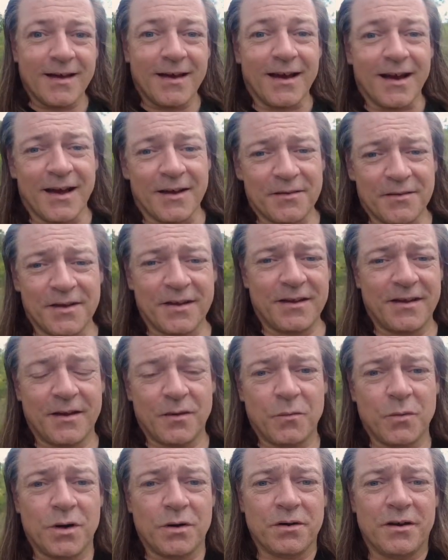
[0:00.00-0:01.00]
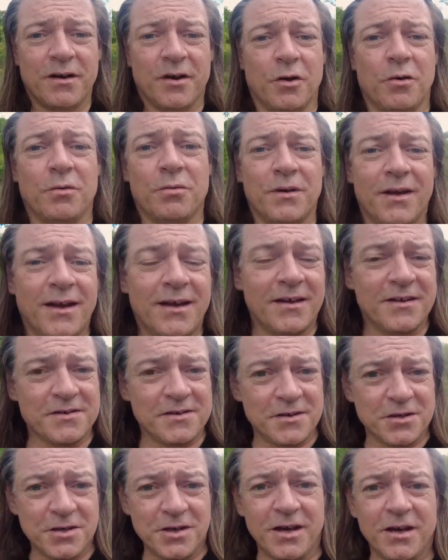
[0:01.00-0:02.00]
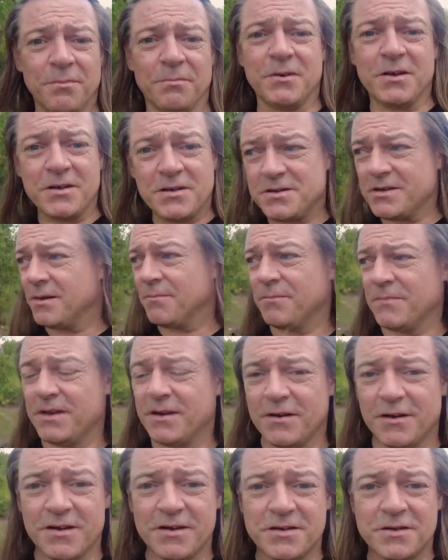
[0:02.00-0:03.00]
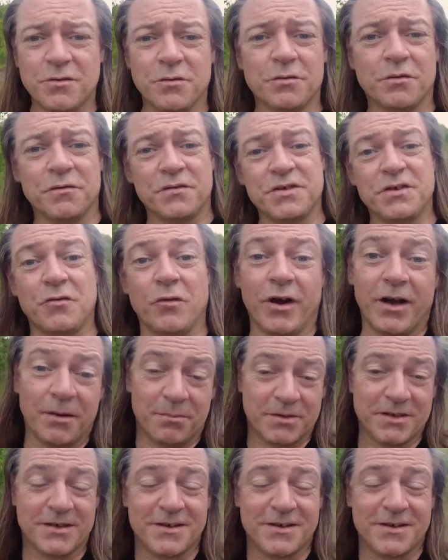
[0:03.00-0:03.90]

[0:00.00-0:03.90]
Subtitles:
And thinking, well, you know, yeah, it's a shame. He's gone off script.